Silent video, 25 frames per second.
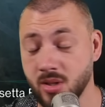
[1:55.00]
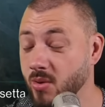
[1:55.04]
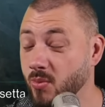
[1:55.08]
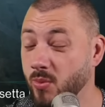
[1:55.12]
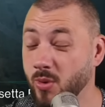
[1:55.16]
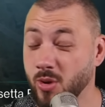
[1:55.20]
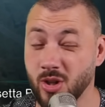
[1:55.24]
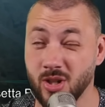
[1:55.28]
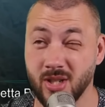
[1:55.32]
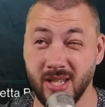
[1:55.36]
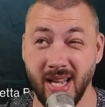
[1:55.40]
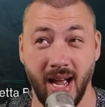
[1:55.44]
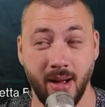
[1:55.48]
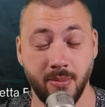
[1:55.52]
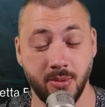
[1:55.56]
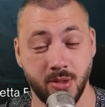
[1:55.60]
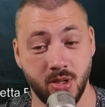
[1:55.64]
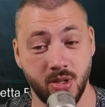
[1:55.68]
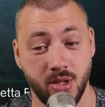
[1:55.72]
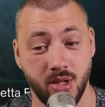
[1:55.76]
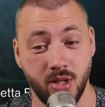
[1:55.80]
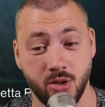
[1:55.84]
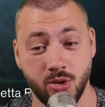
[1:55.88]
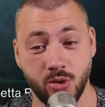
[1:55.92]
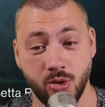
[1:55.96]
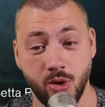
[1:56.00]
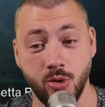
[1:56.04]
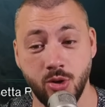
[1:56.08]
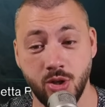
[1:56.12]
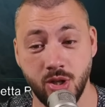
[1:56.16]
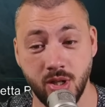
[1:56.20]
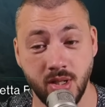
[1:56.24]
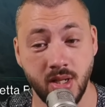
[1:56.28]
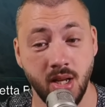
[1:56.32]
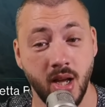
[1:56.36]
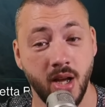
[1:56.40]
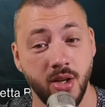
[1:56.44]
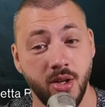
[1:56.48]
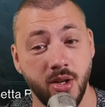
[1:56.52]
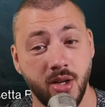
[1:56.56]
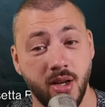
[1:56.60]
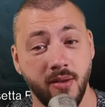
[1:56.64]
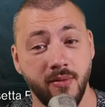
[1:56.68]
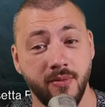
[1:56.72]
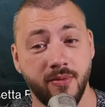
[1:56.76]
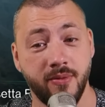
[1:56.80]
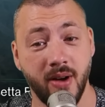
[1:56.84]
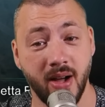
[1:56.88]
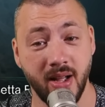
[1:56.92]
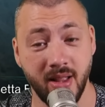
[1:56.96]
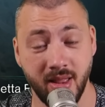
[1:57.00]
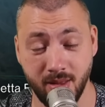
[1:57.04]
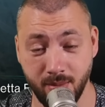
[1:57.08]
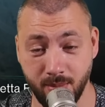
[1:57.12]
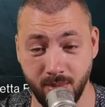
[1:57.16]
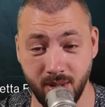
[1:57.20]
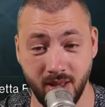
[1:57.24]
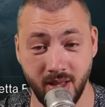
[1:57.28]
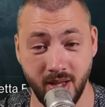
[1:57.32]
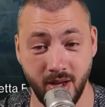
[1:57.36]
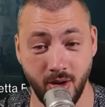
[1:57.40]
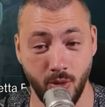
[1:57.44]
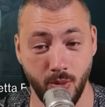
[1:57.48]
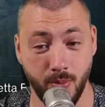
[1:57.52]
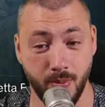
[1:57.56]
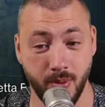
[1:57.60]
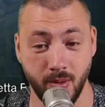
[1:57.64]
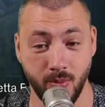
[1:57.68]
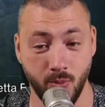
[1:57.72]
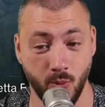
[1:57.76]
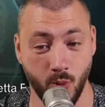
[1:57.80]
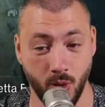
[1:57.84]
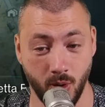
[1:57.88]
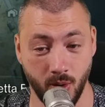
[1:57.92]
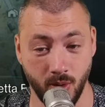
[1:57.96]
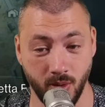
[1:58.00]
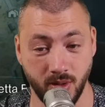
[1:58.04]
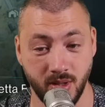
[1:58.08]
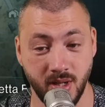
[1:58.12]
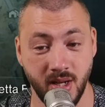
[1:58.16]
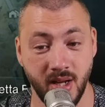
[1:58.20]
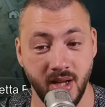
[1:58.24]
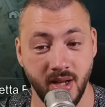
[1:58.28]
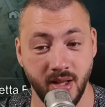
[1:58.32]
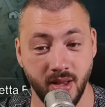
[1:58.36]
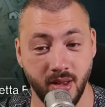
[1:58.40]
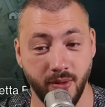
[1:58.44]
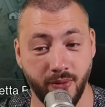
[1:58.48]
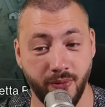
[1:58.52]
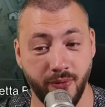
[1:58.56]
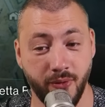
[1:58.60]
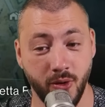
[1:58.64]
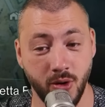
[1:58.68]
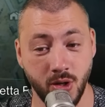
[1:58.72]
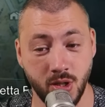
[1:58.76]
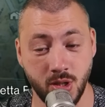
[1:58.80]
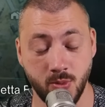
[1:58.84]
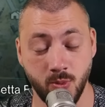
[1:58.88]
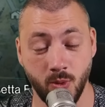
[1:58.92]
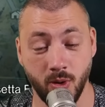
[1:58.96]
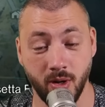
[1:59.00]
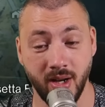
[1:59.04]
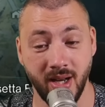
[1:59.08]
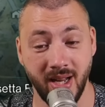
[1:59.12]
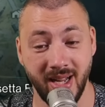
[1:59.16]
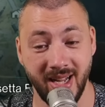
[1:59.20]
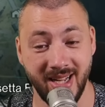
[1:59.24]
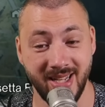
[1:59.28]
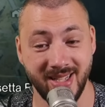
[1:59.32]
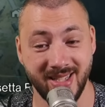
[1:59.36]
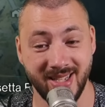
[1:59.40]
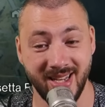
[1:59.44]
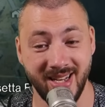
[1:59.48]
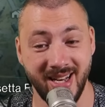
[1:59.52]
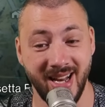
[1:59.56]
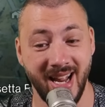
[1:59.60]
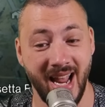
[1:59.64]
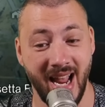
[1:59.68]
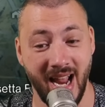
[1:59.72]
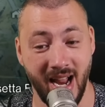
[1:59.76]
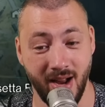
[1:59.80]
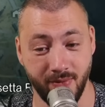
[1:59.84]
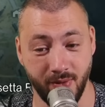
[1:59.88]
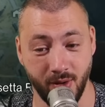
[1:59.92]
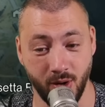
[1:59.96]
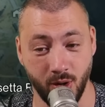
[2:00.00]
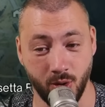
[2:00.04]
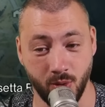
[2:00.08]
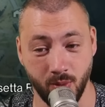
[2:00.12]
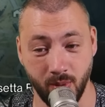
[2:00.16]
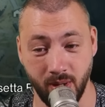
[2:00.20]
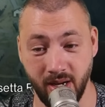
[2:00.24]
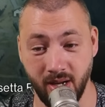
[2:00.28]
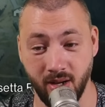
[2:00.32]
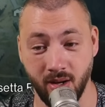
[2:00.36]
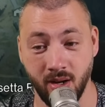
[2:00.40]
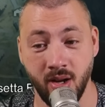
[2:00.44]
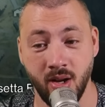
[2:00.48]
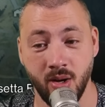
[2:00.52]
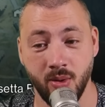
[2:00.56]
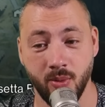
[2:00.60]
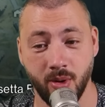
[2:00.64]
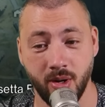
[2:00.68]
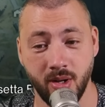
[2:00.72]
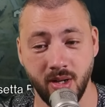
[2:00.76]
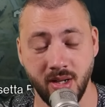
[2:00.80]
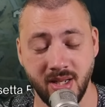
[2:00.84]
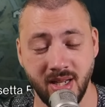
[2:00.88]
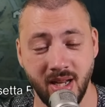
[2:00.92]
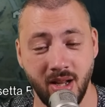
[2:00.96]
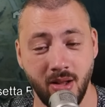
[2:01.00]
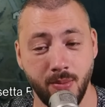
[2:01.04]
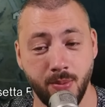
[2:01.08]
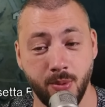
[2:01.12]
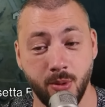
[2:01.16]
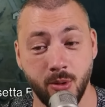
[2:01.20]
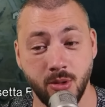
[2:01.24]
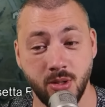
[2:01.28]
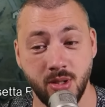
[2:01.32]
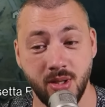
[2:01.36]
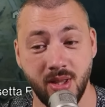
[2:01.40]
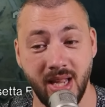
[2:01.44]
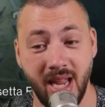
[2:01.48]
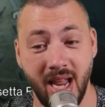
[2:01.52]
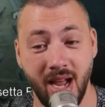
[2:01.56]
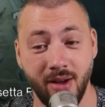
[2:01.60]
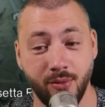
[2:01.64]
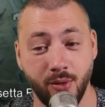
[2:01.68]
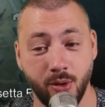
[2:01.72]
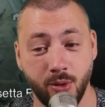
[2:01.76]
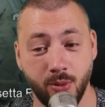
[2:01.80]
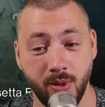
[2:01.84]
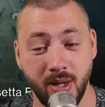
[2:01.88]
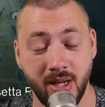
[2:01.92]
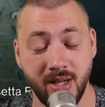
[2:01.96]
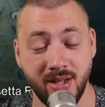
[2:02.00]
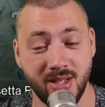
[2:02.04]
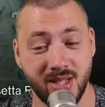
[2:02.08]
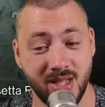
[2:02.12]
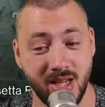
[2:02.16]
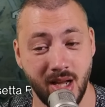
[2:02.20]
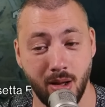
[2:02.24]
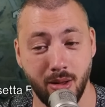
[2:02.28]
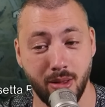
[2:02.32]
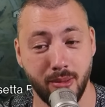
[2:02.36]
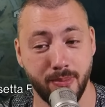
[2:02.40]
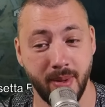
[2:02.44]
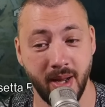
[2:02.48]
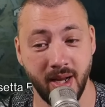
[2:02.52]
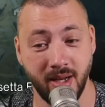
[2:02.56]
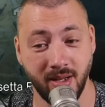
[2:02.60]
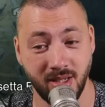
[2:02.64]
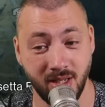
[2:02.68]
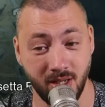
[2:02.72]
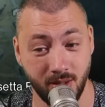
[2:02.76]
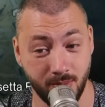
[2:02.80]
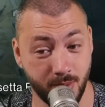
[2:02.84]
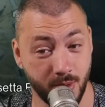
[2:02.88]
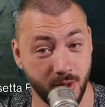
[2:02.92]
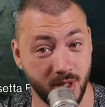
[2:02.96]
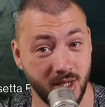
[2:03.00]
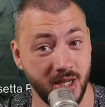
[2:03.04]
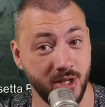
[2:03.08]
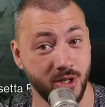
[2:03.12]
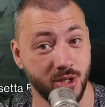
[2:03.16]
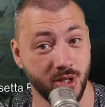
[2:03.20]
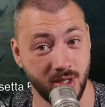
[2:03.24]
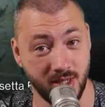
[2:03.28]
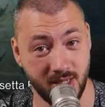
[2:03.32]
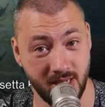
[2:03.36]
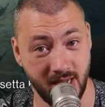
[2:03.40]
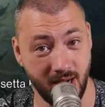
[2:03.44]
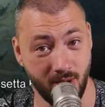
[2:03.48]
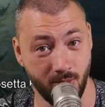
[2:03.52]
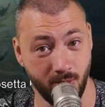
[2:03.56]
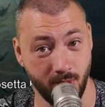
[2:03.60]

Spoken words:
which is absolutely atrocious. You can find them in the open world. The first one is in Evergreen. We're going to teleport to the Evergreen South Bank teleportation tower.